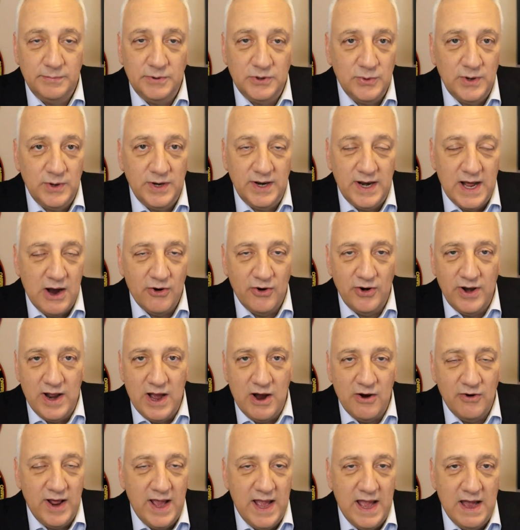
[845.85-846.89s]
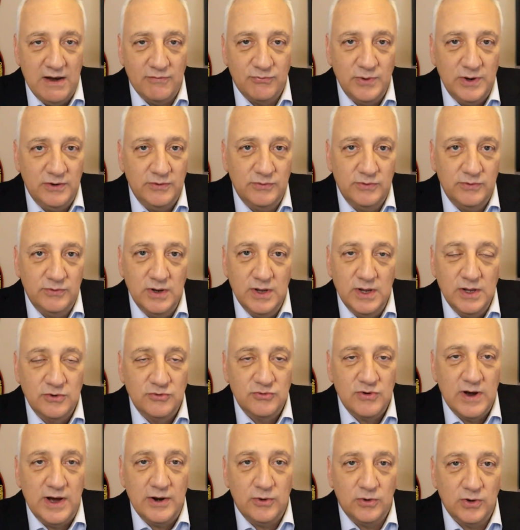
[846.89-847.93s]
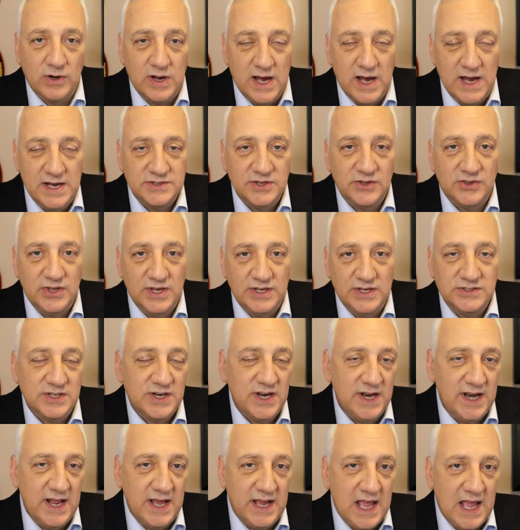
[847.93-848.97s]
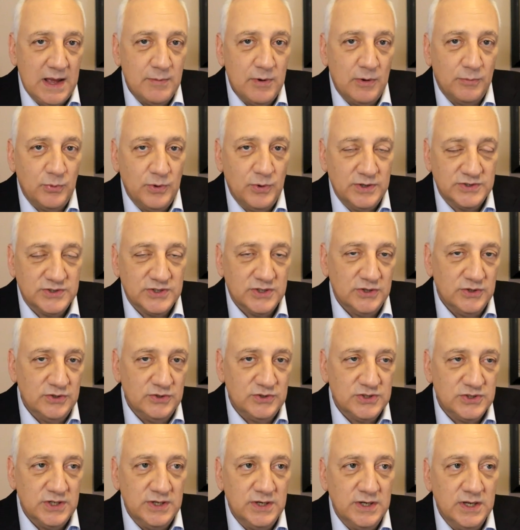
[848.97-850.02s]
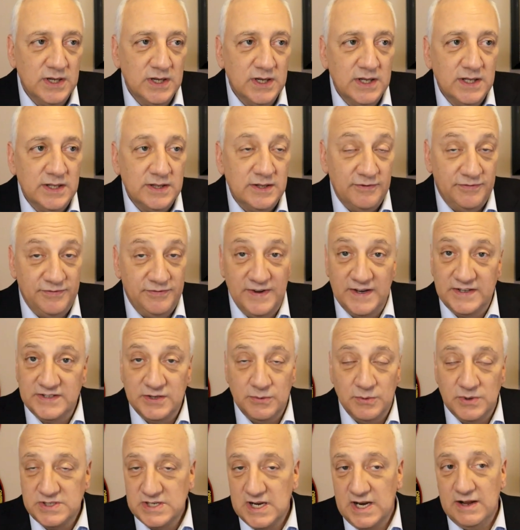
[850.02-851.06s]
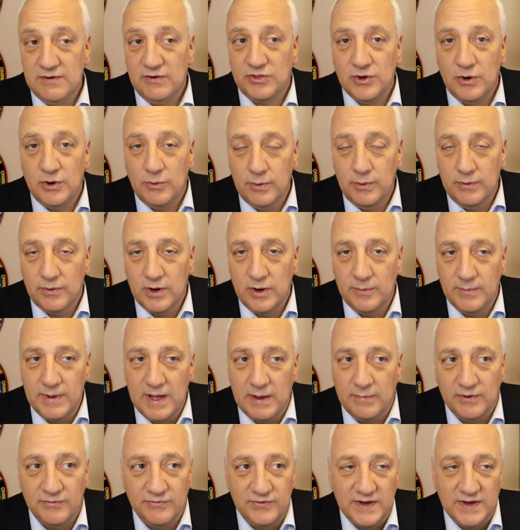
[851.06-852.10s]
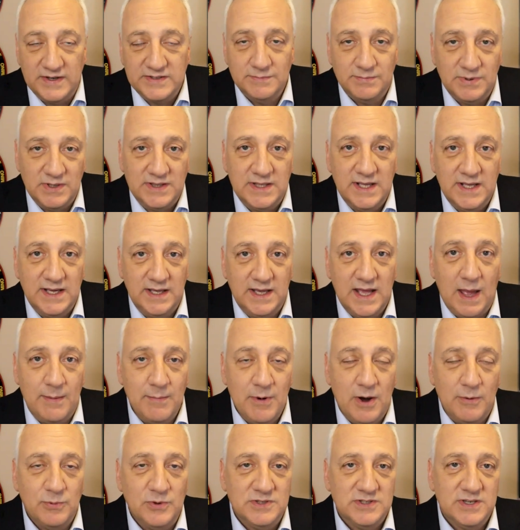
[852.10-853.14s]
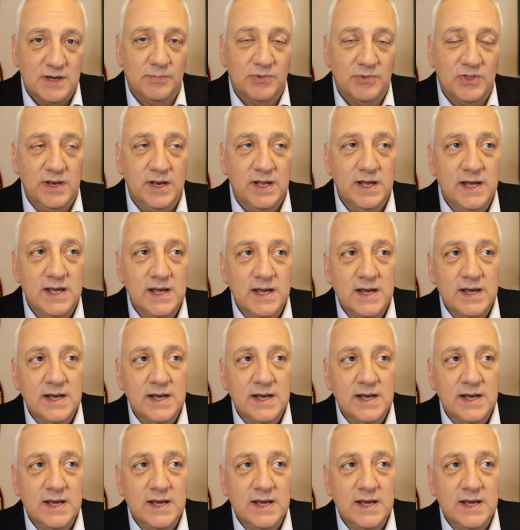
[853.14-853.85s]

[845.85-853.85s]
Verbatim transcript: between an hour and hour and a half, we tried all kinds of things, and then they came up with a solution to fix it, which I never thought we were going to be able to fix it, but they came up with something.